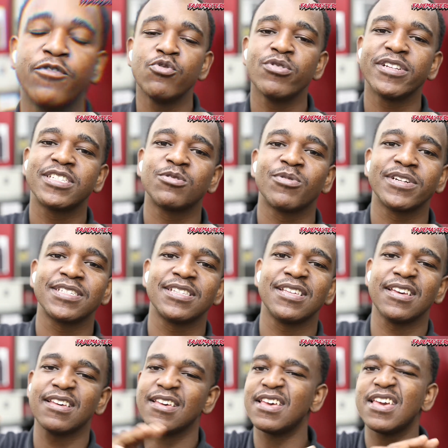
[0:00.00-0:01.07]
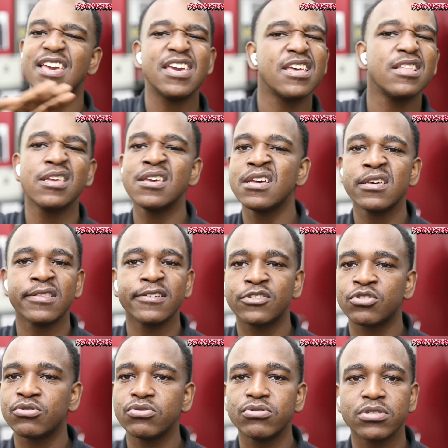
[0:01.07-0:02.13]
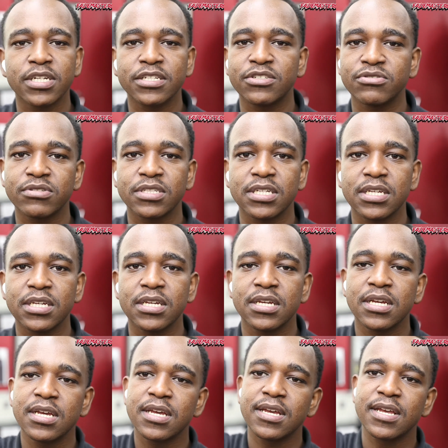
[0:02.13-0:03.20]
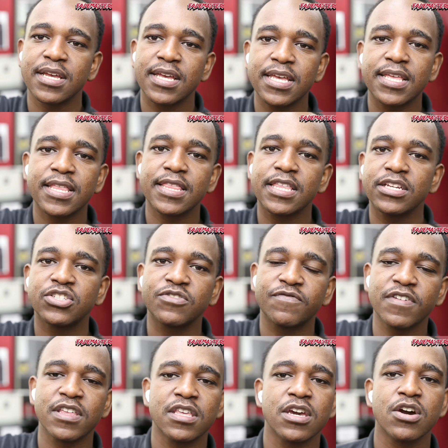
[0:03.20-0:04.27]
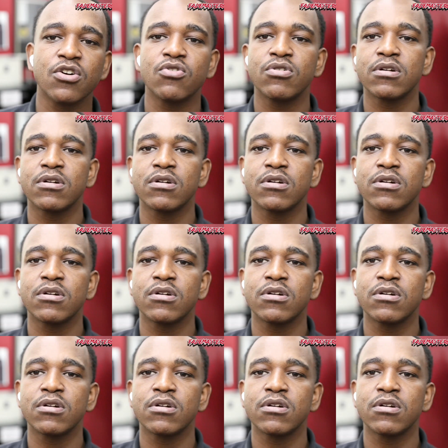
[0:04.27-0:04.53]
interested in any of the tools that you see in this video,